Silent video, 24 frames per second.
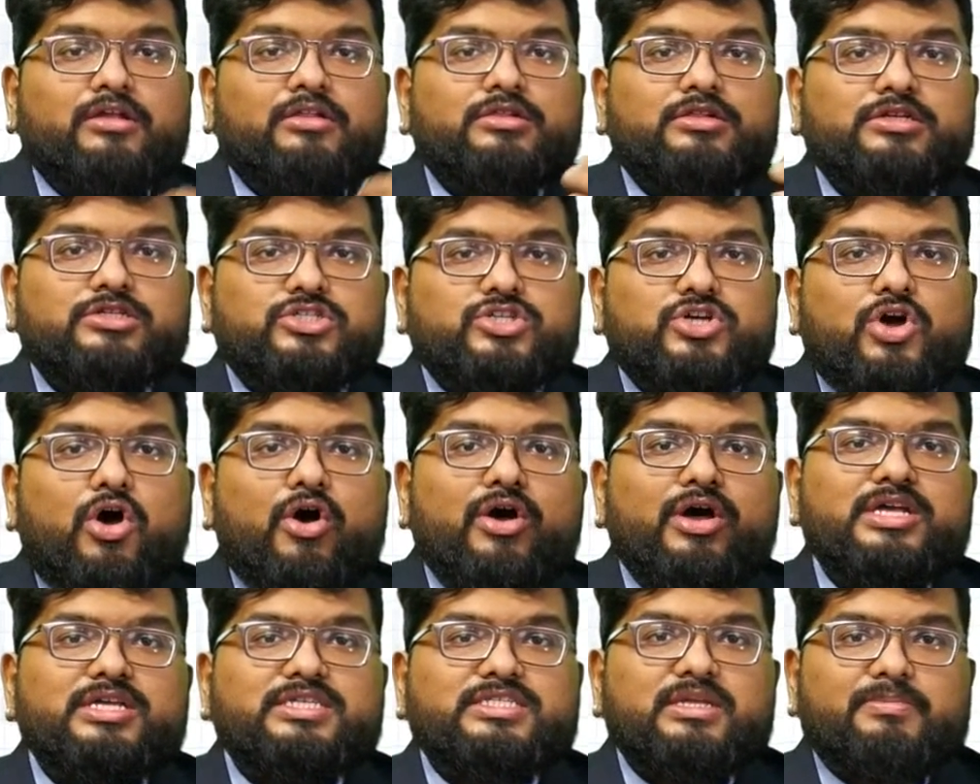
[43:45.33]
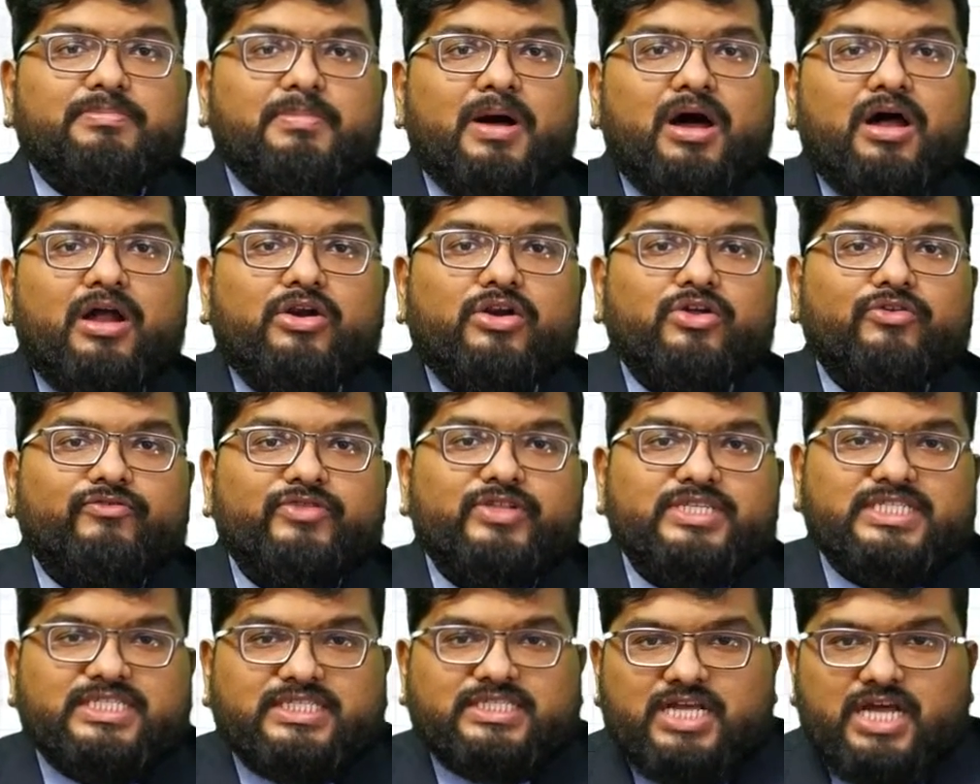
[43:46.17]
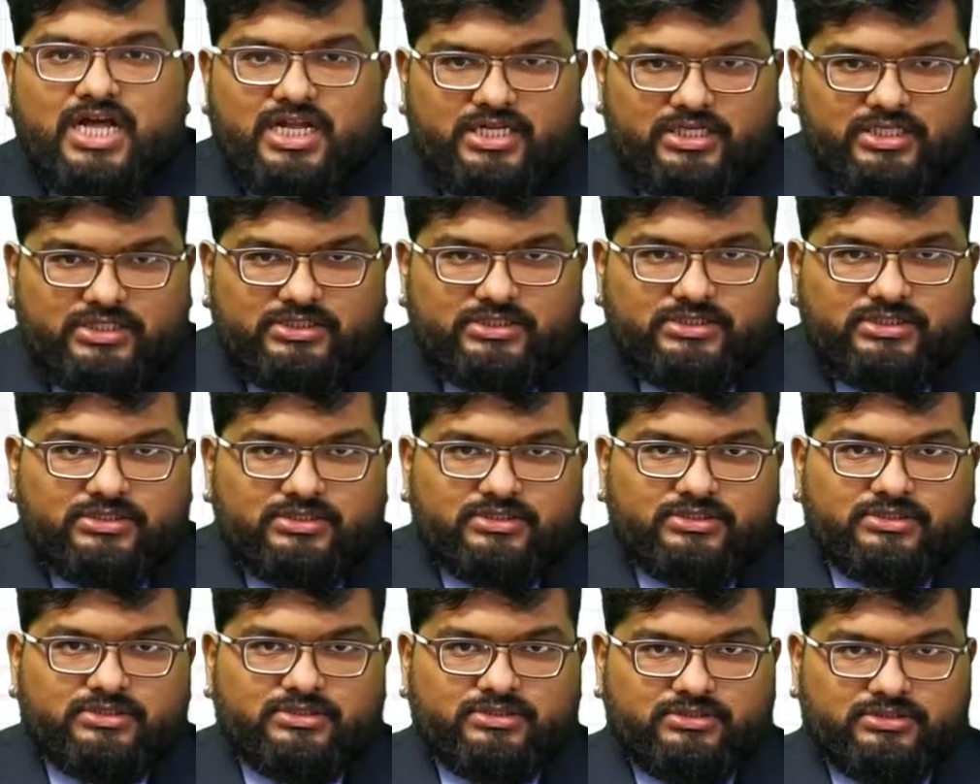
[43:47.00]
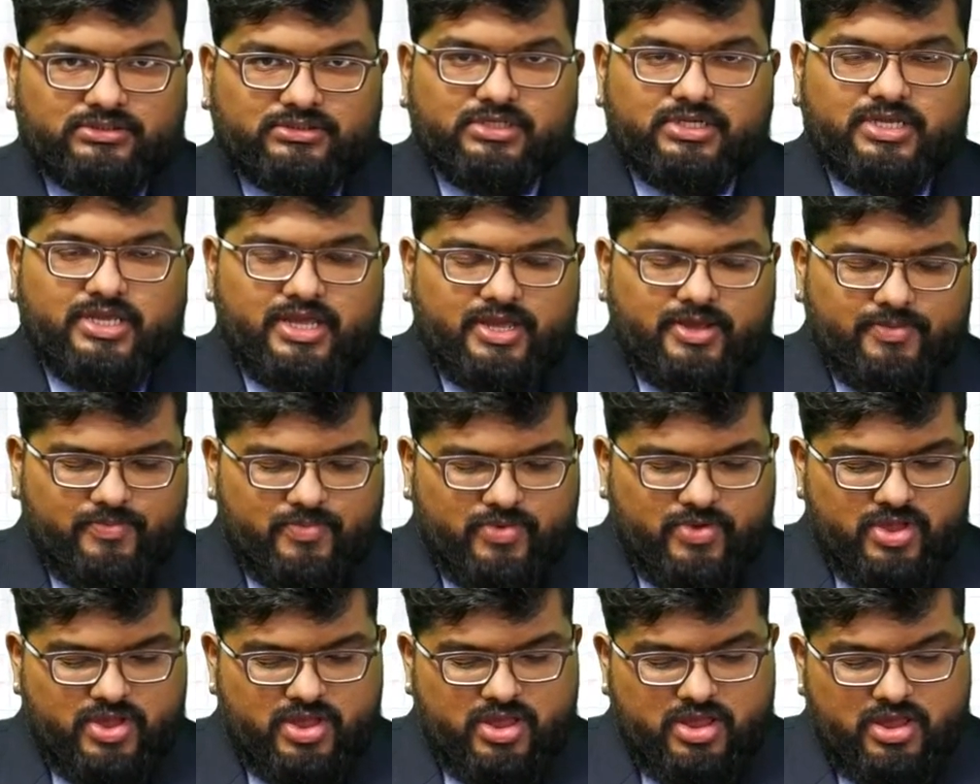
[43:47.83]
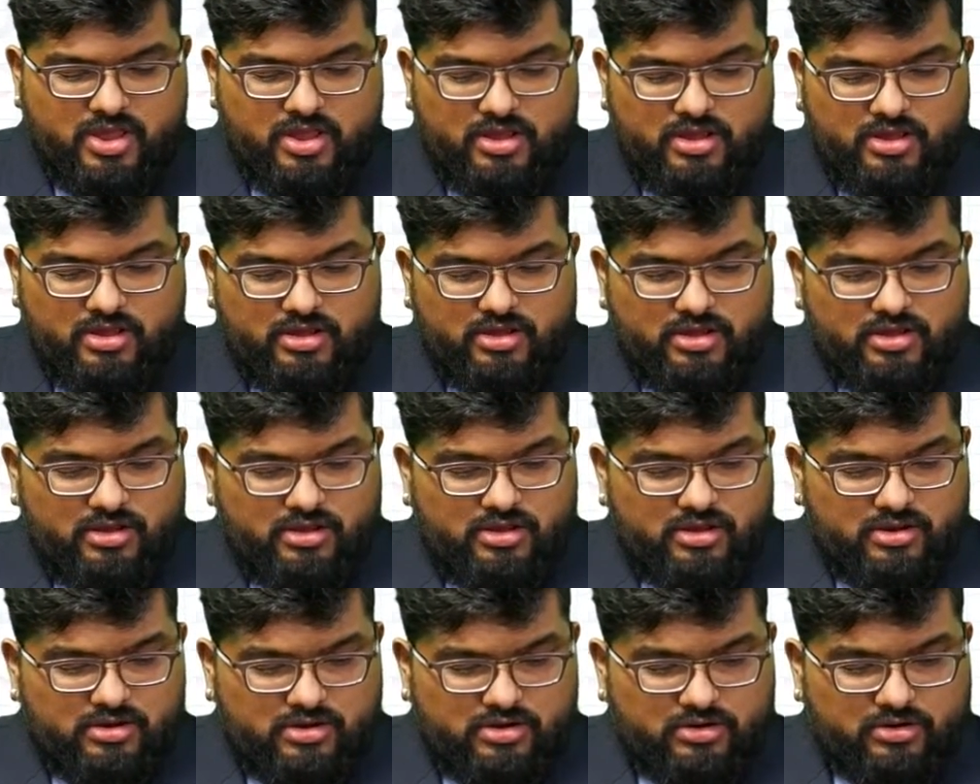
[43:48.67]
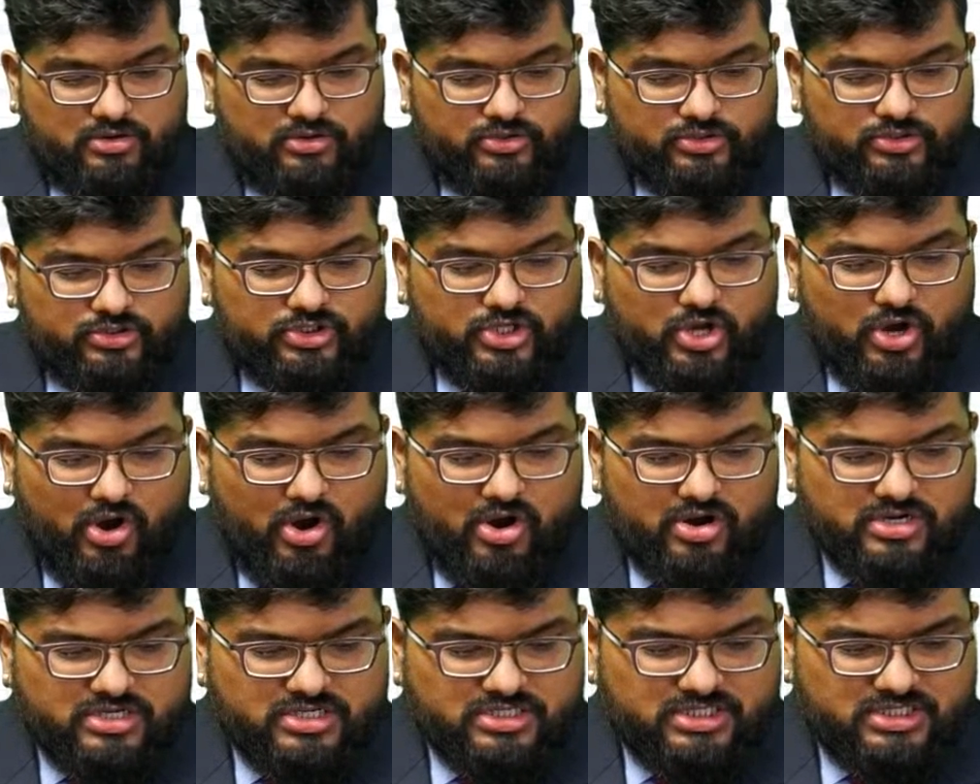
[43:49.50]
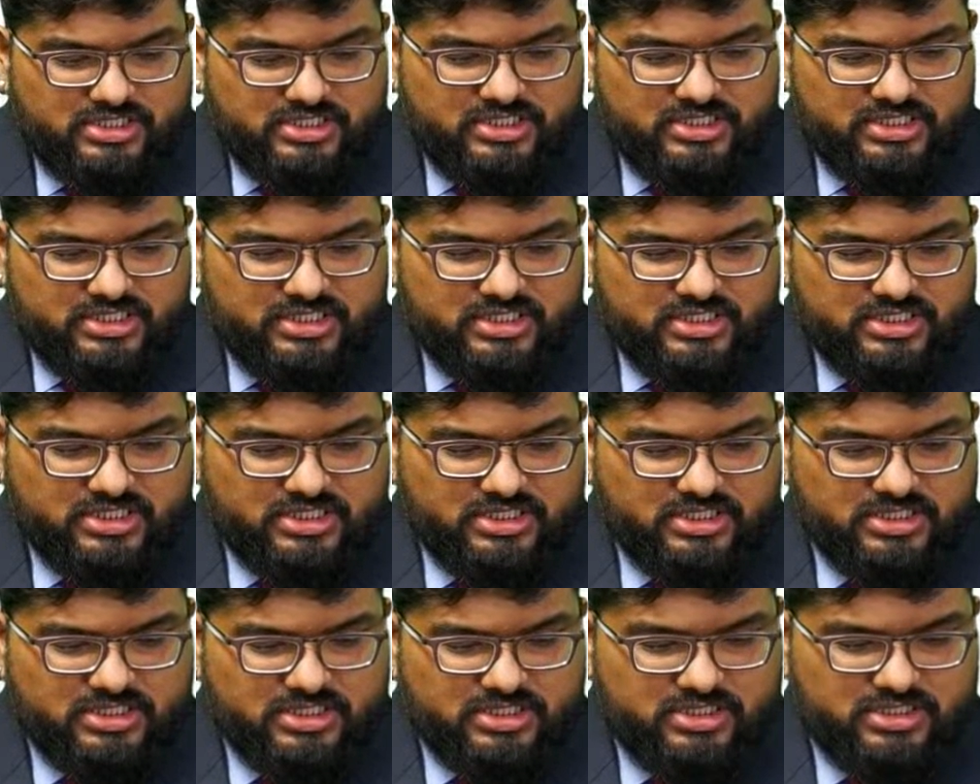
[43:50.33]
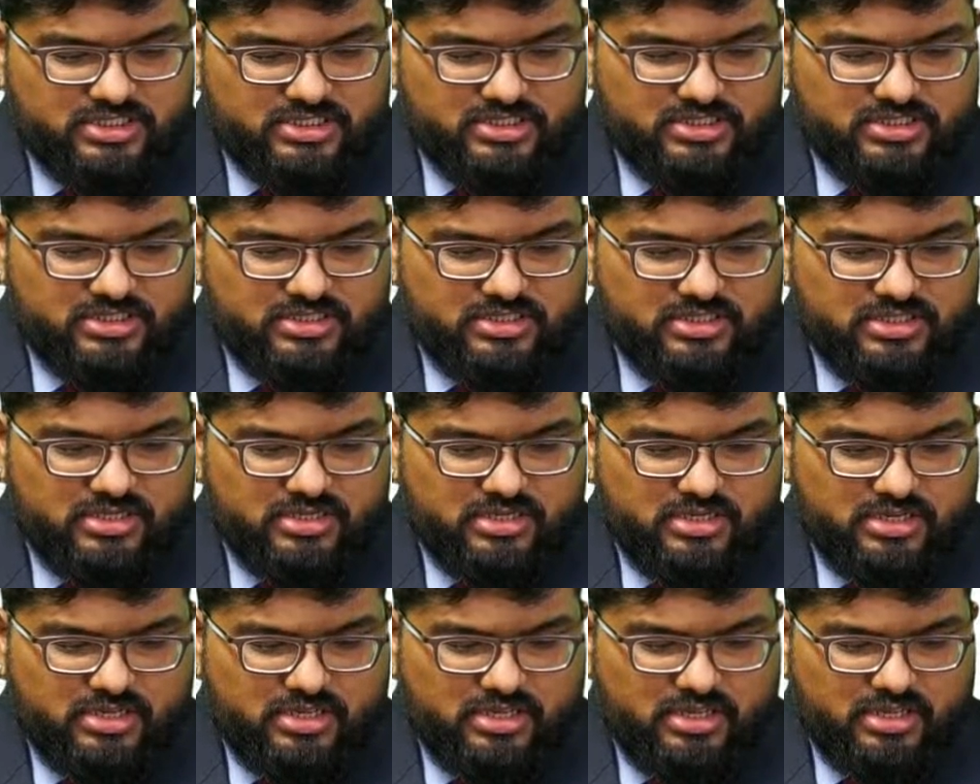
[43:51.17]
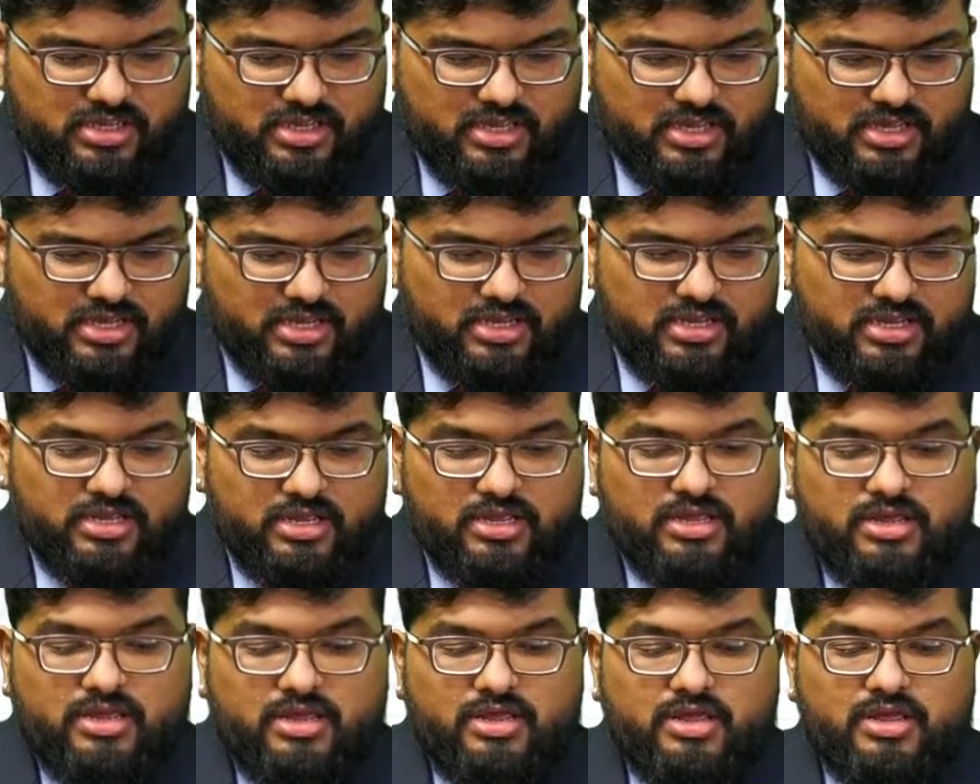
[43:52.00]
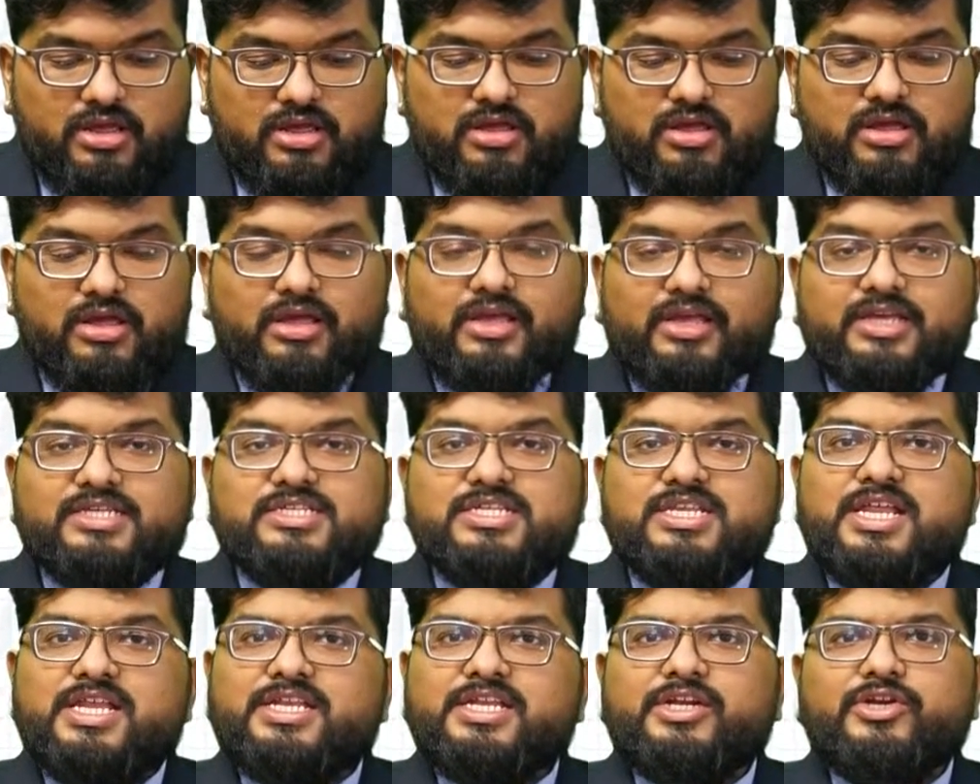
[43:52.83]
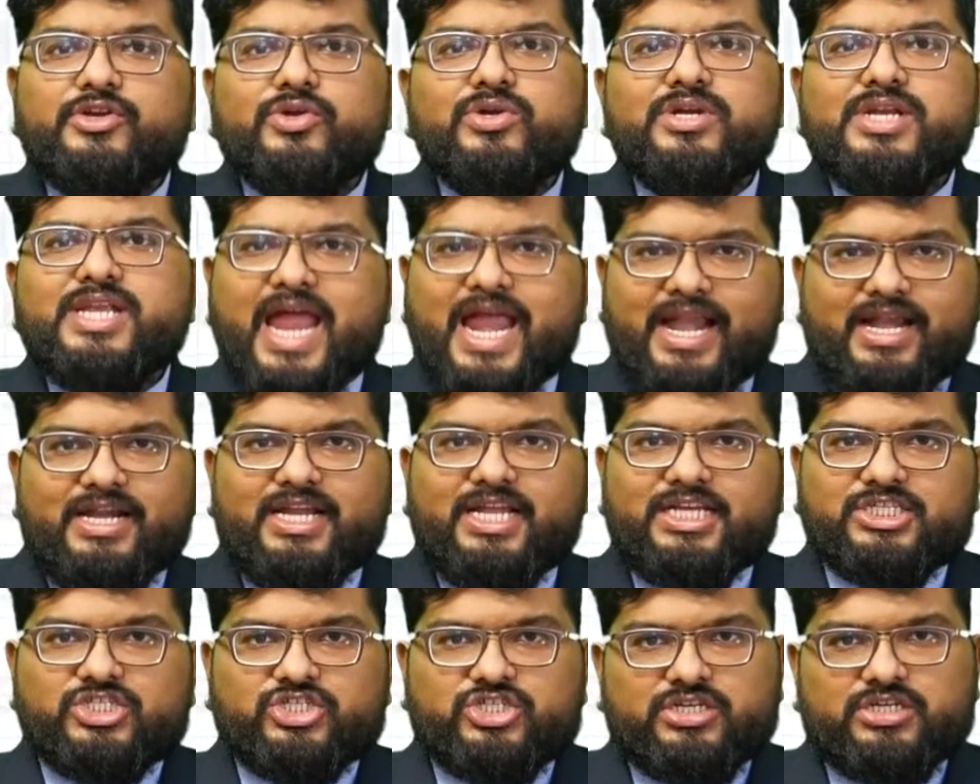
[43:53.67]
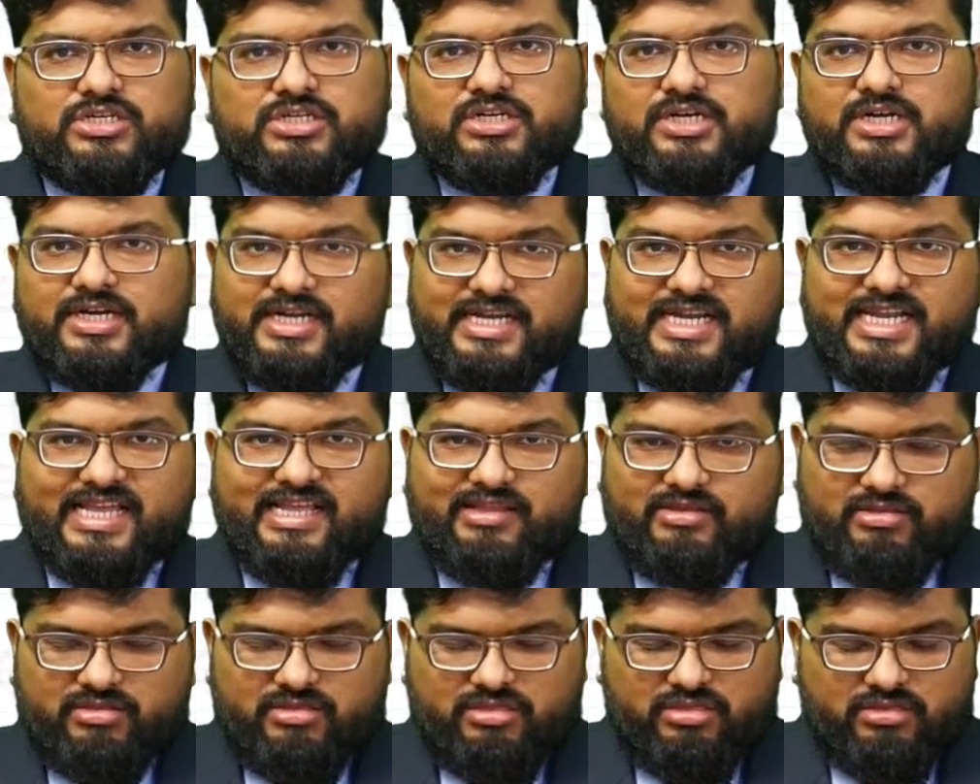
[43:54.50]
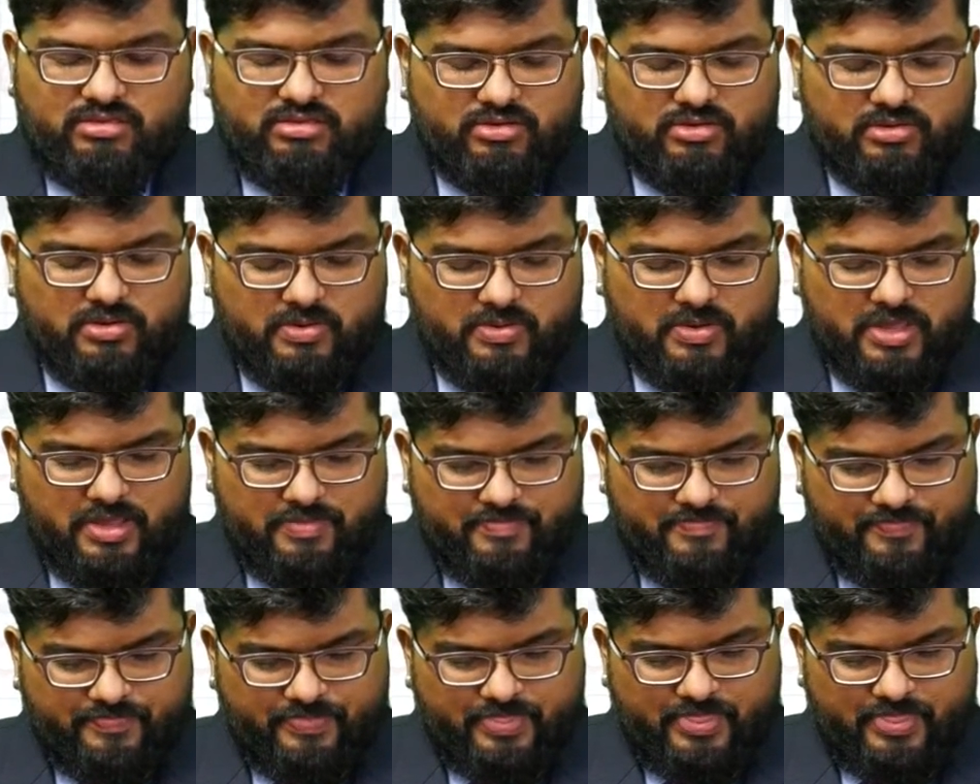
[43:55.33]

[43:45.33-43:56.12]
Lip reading: The jaw is the part of the skull. Yep. Don't, yeah, is related to dentition, teeth. Okay.